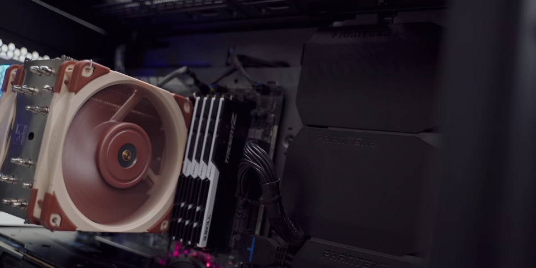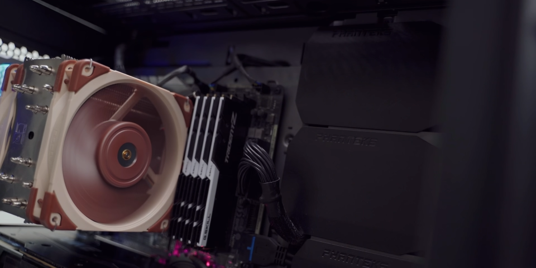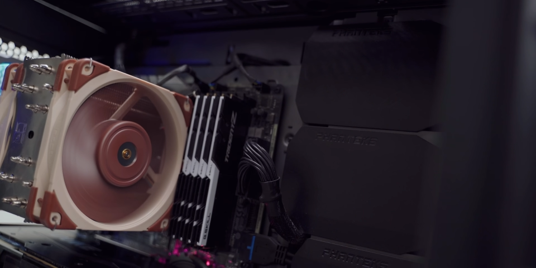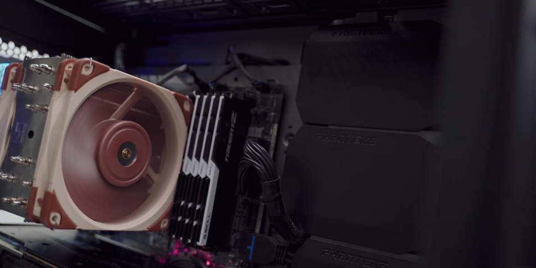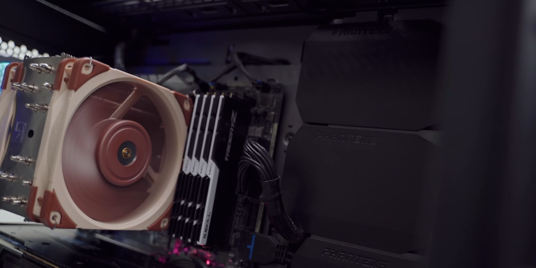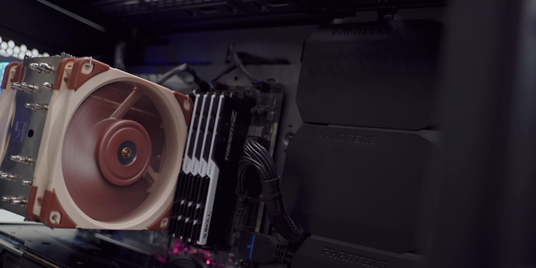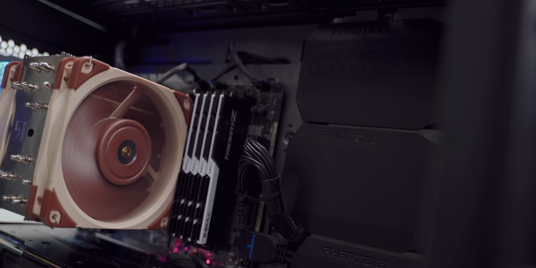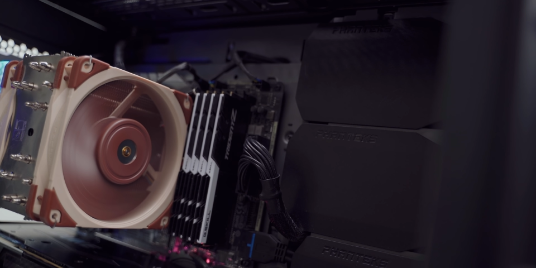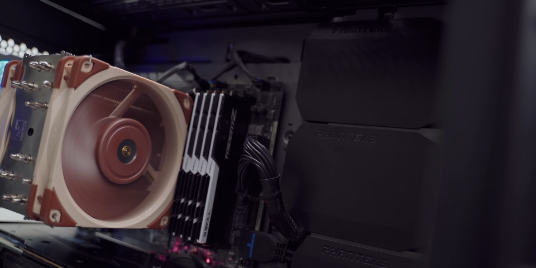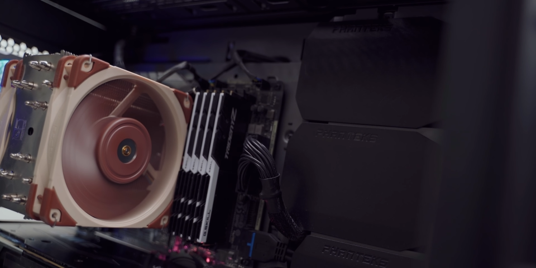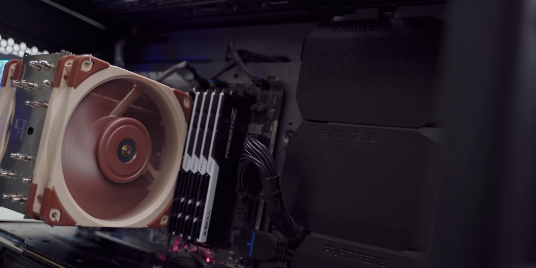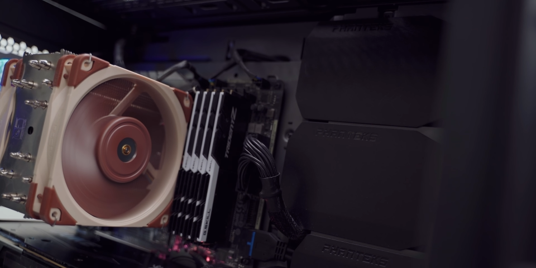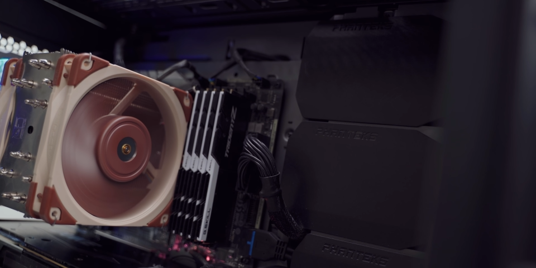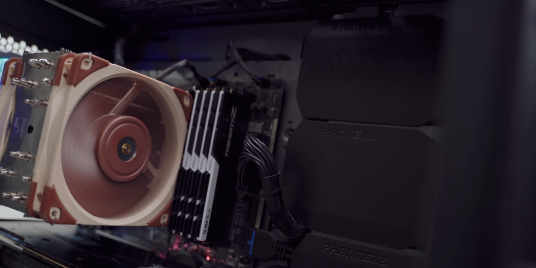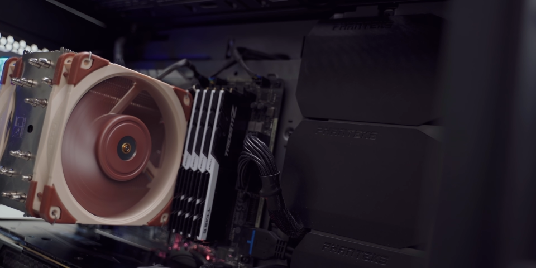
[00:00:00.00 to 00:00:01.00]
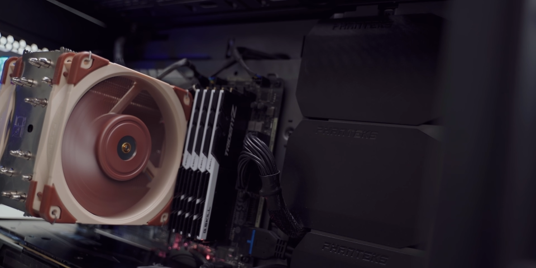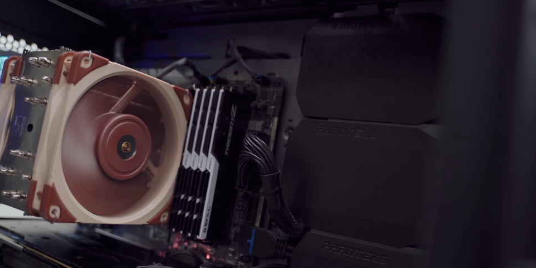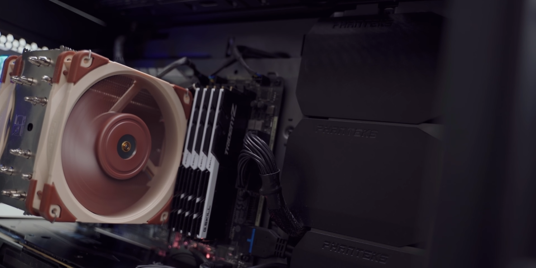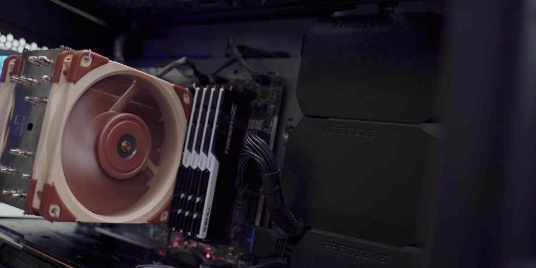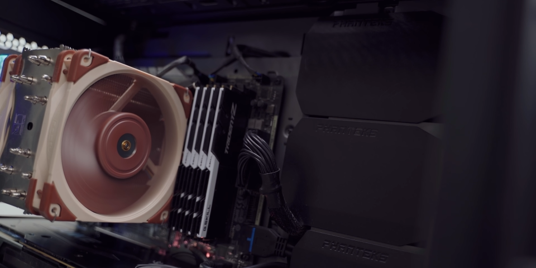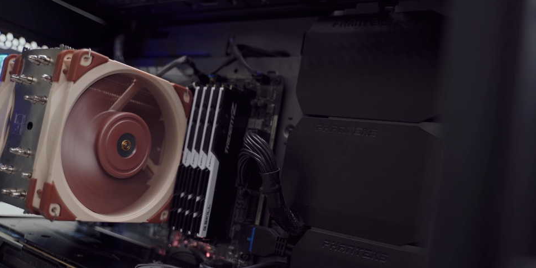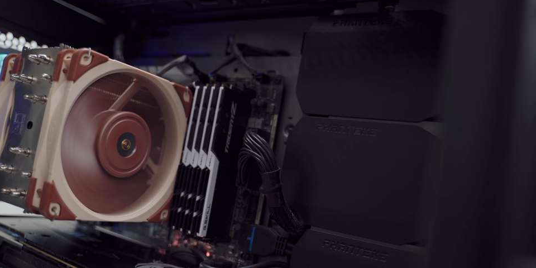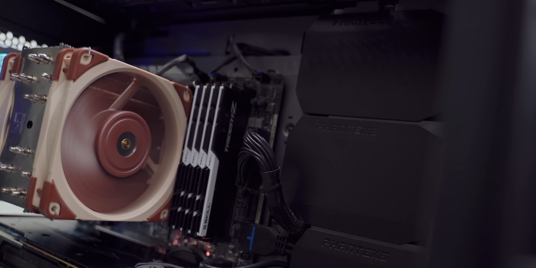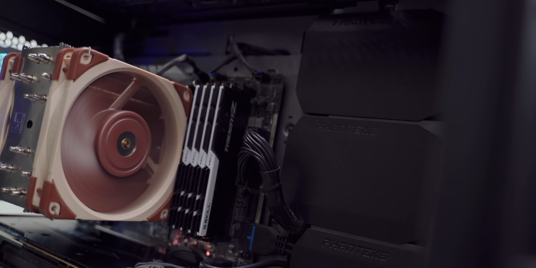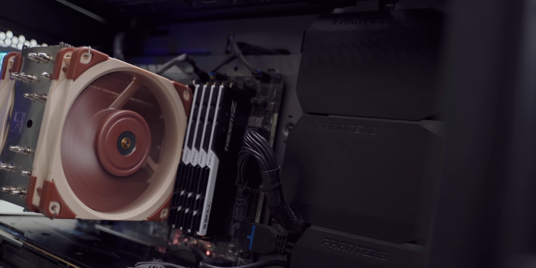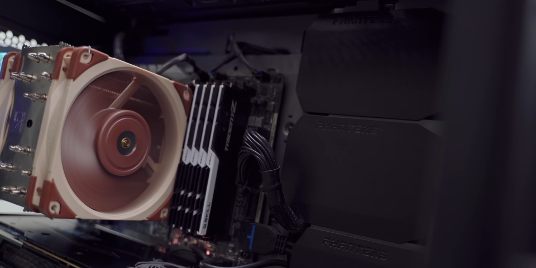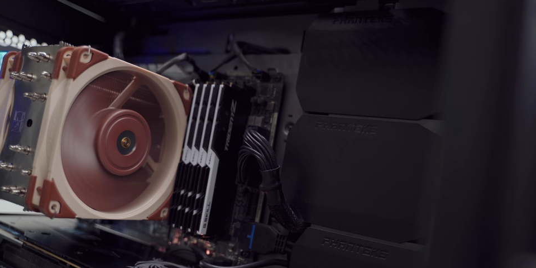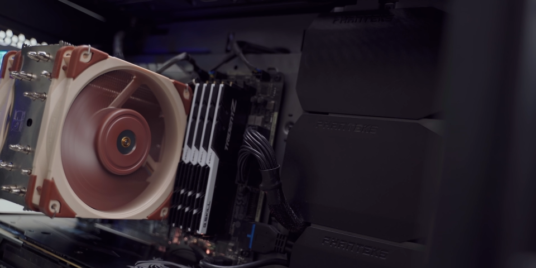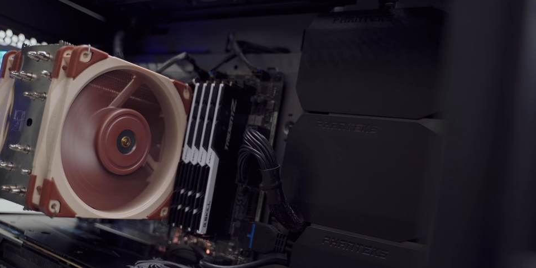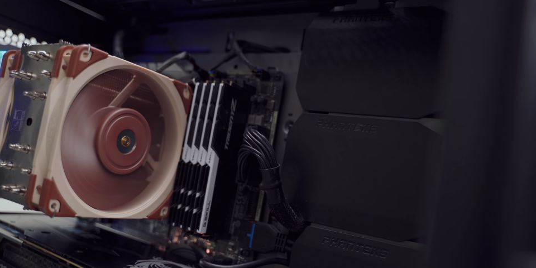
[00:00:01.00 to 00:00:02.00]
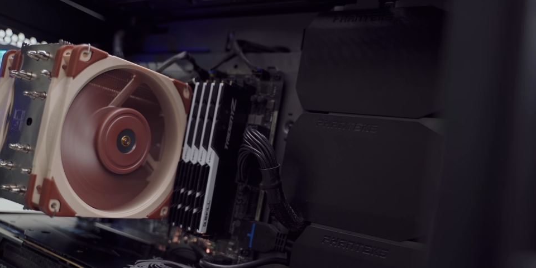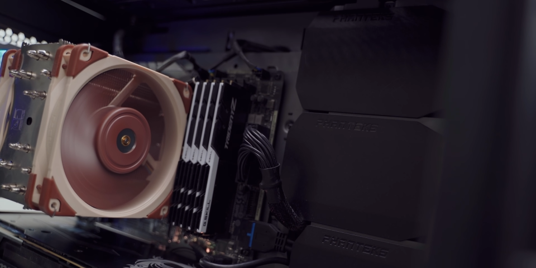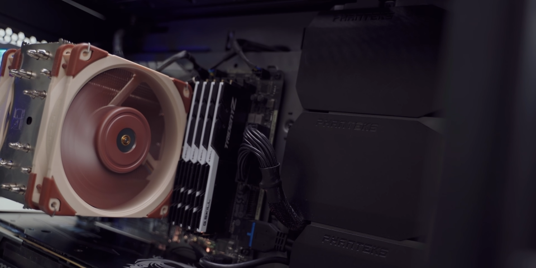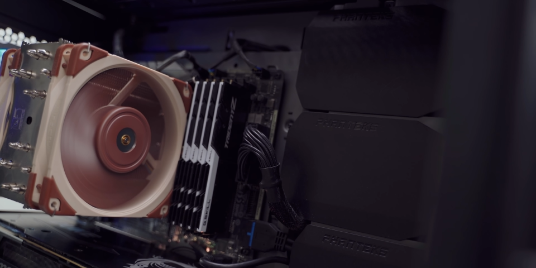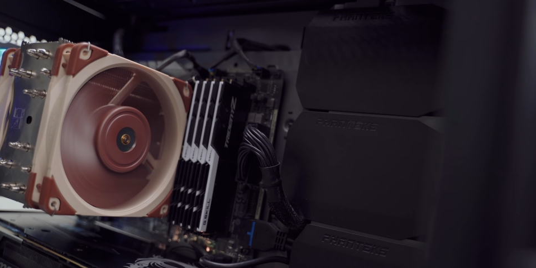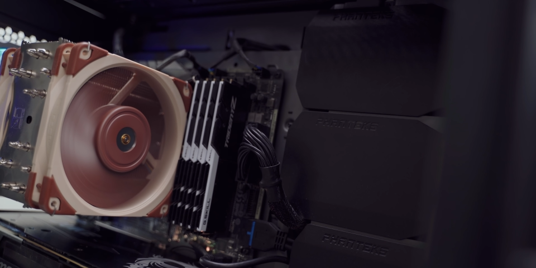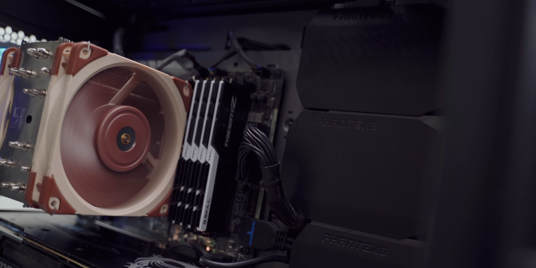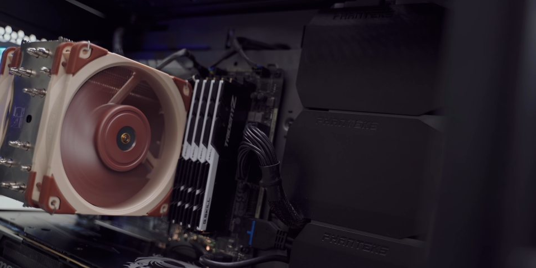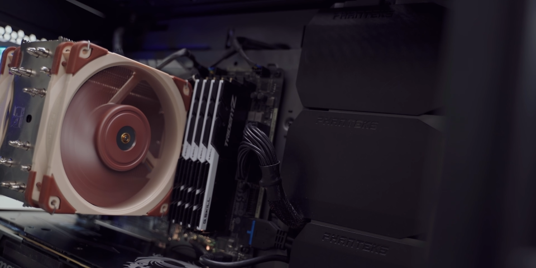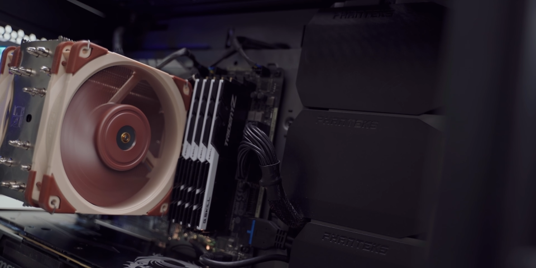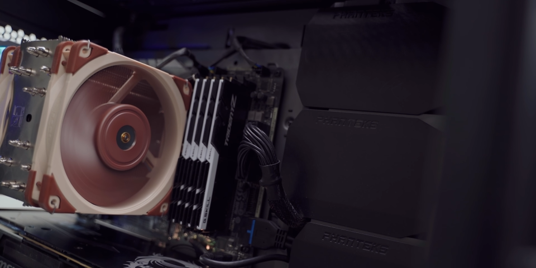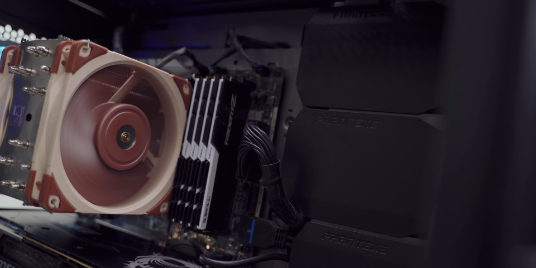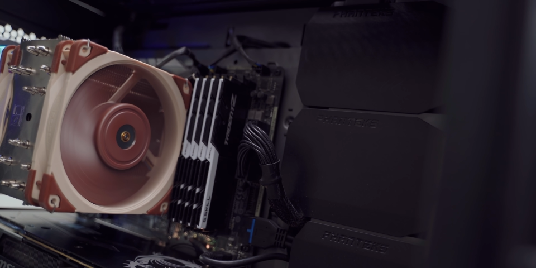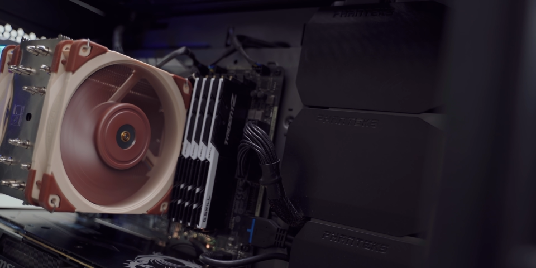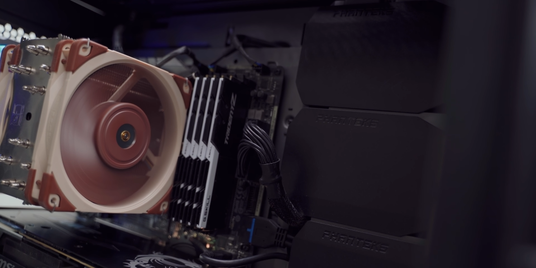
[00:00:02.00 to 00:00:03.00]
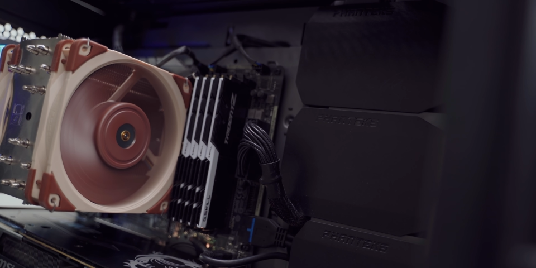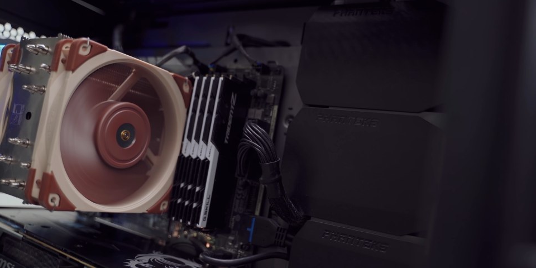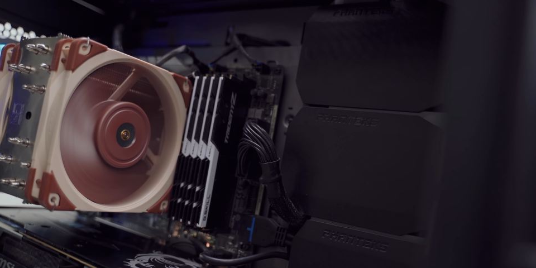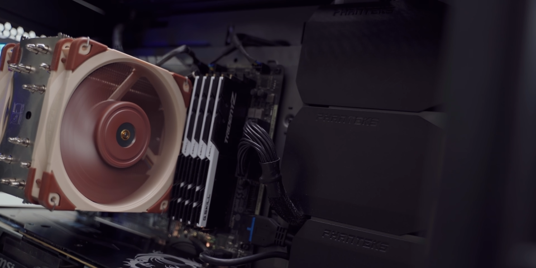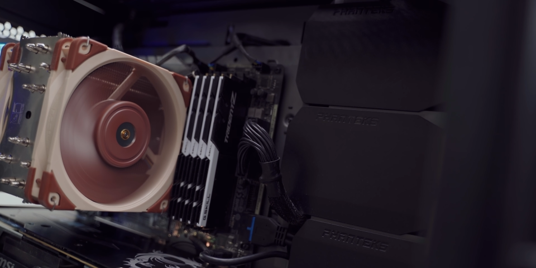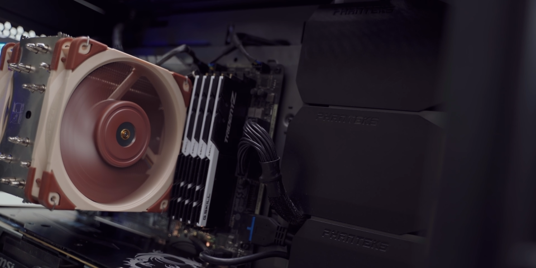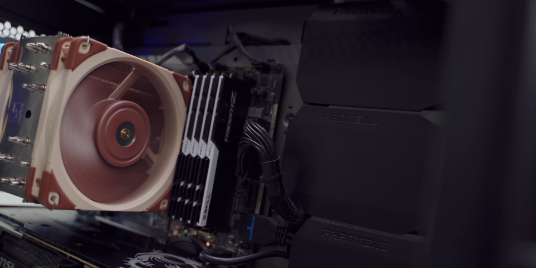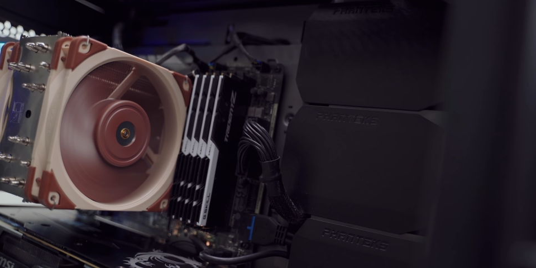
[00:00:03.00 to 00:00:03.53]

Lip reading: No face is visible, so there are no lips to read.